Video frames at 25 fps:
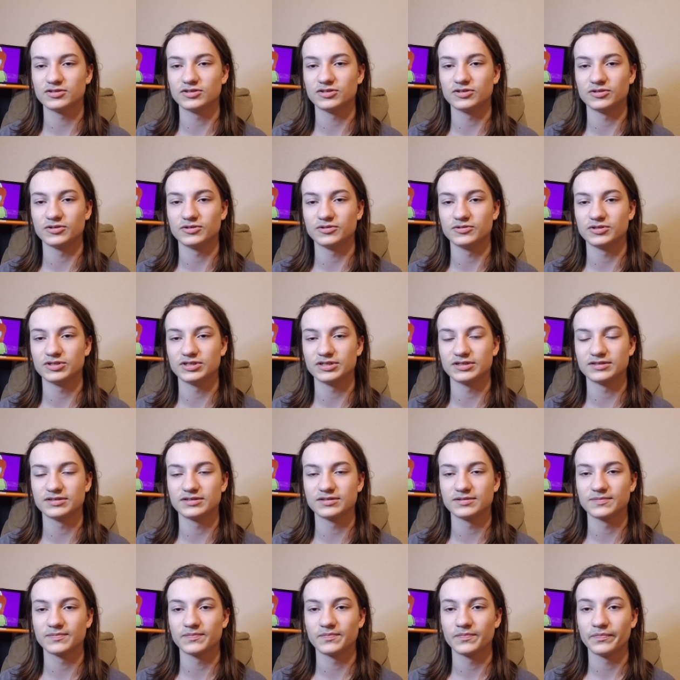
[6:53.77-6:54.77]
to
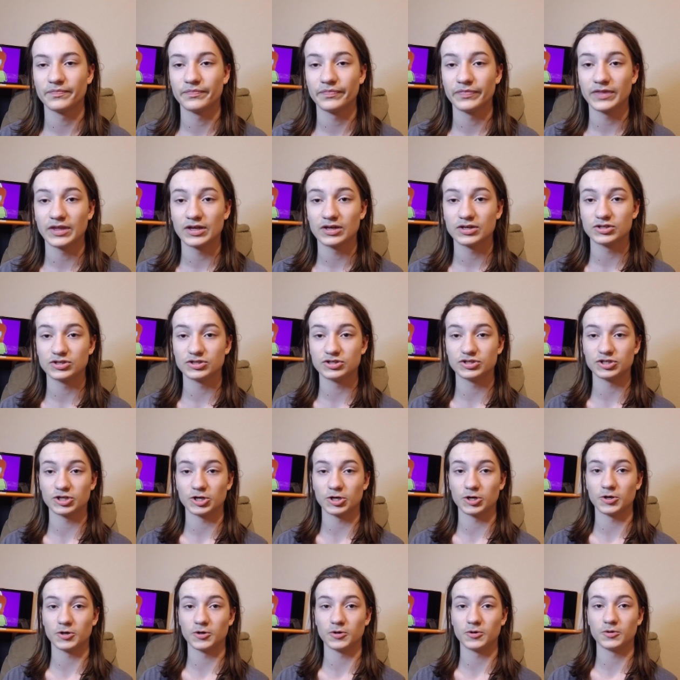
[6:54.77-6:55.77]
just
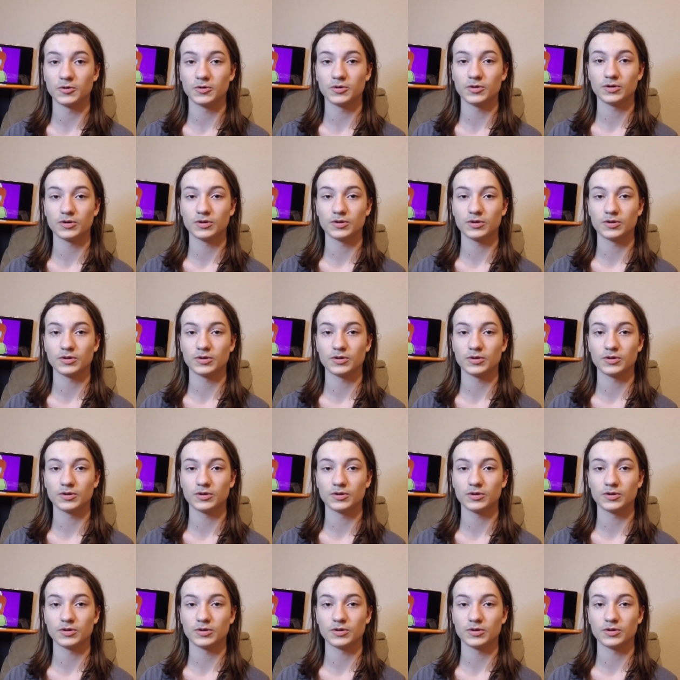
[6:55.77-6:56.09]
show